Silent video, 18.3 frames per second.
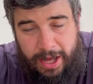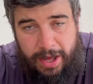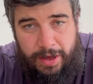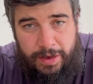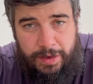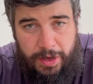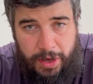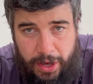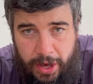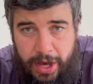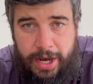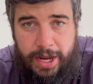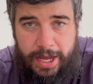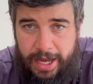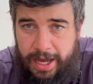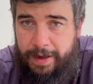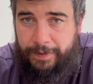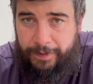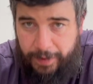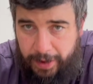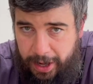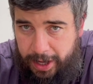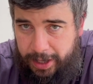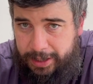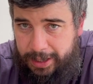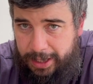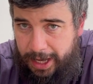You heard it here
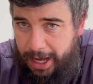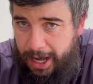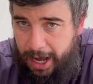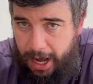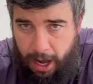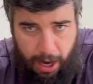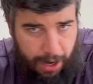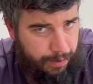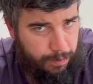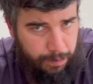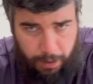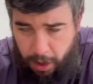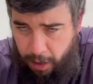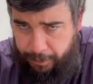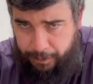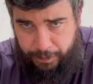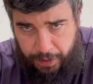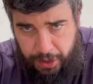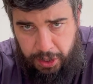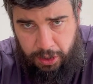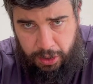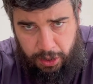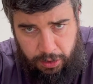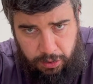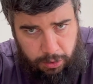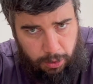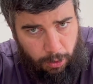first. I do not
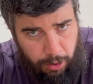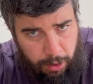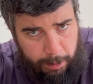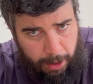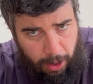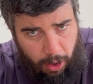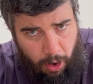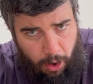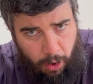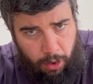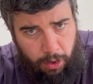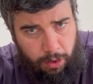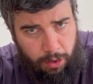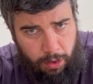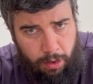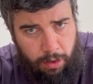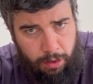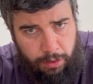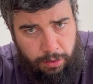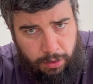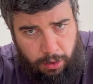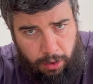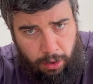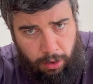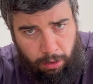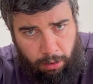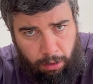think it's going to be long
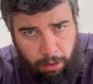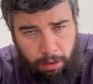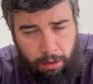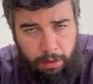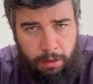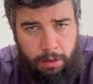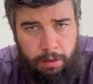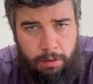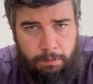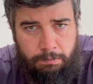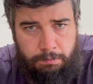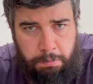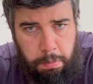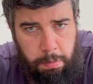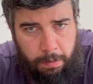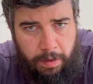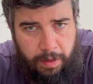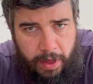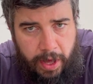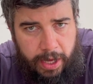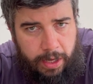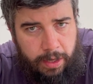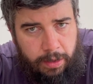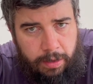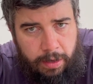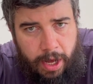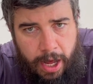until they
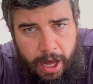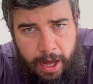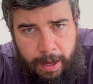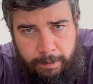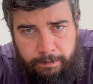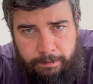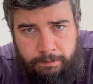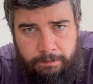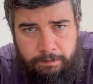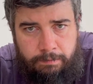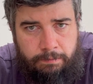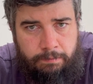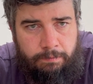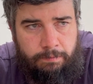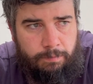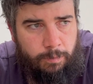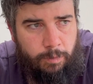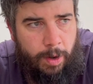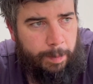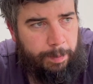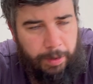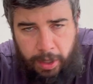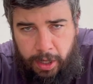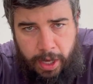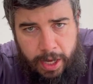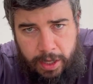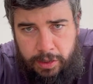can
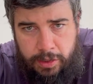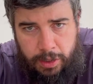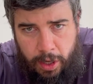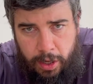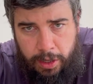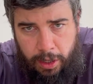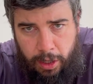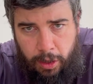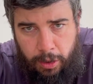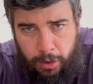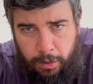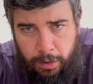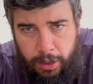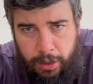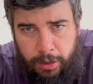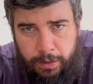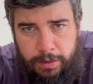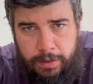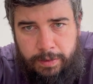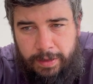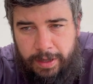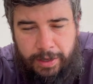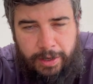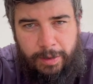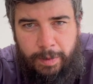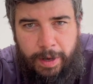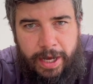replicate CERTILOGOs.
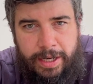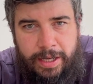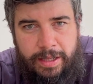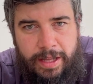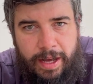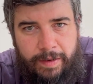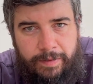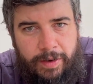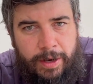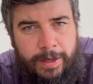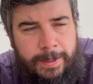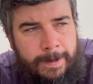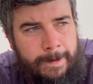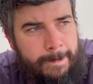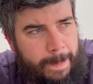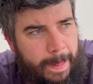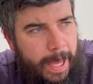I don't know why I did that voice.